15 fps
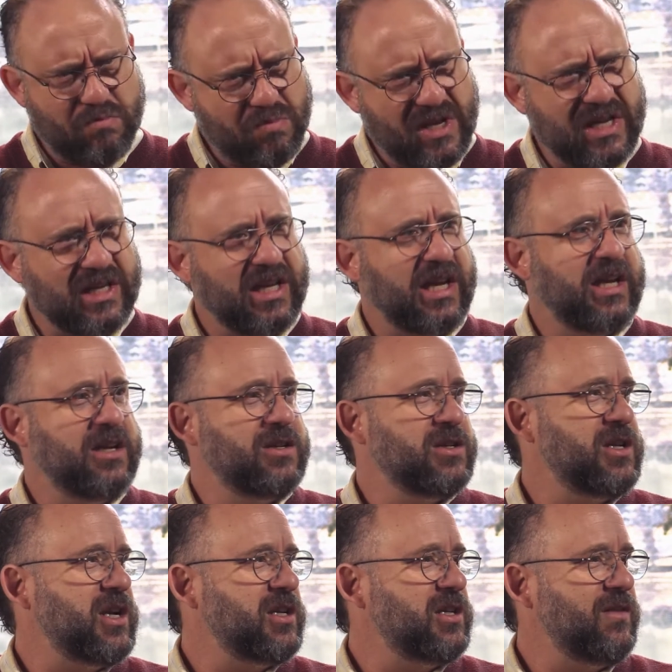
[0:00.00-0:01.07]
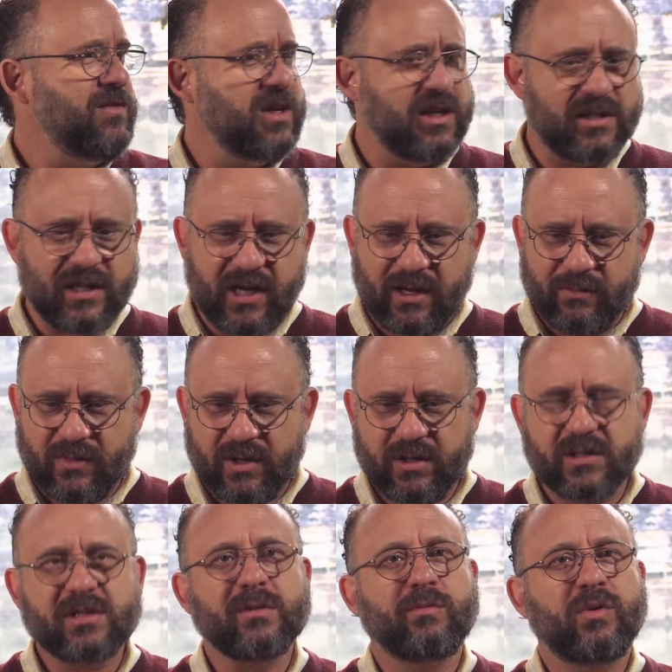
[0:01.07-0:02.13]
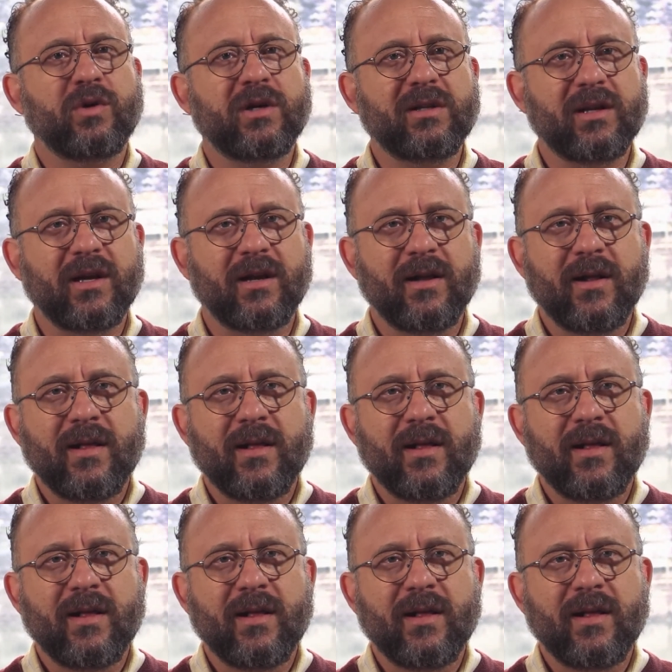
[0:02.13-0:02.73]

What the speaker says: be engaged in activities, I'm going to support that.